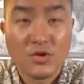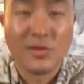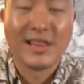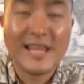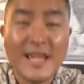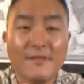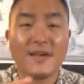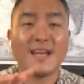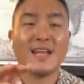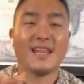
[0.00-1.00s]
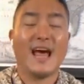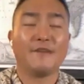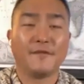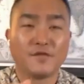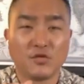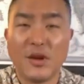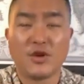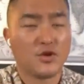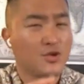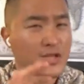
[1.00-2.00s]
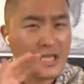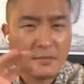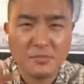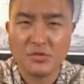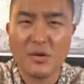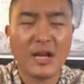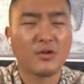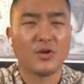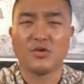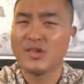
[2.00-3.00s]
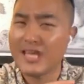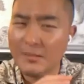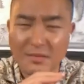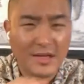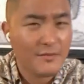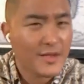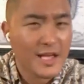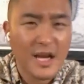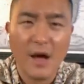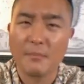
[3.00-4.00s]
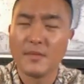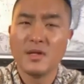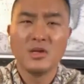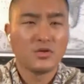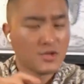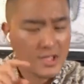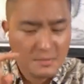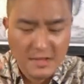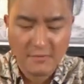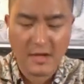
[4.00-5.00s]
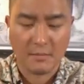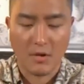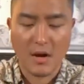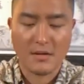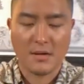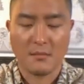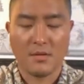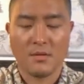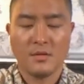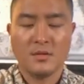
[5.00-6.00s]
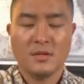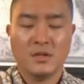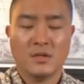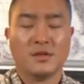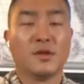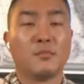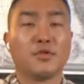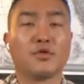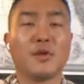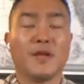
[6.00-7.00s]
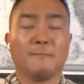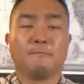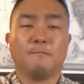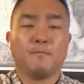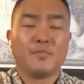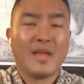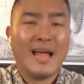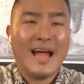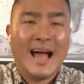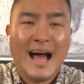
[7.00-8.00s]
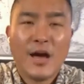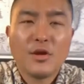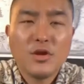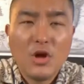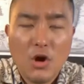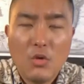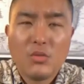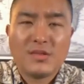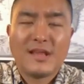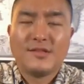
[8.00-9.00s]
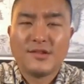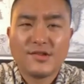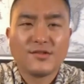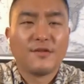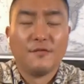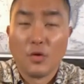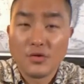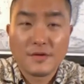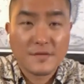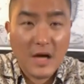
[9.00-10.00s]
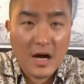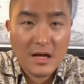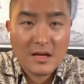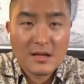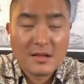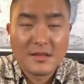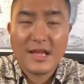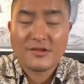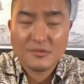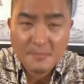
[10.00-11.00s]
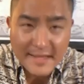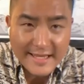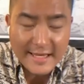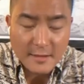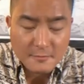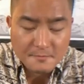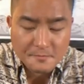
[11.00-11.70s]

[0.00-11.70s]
You live in a life of surrender. You keep surrendering. You keep giving it up. You keep giving it up. All right, number number three. How do you know that this is the voice of God that's speaking?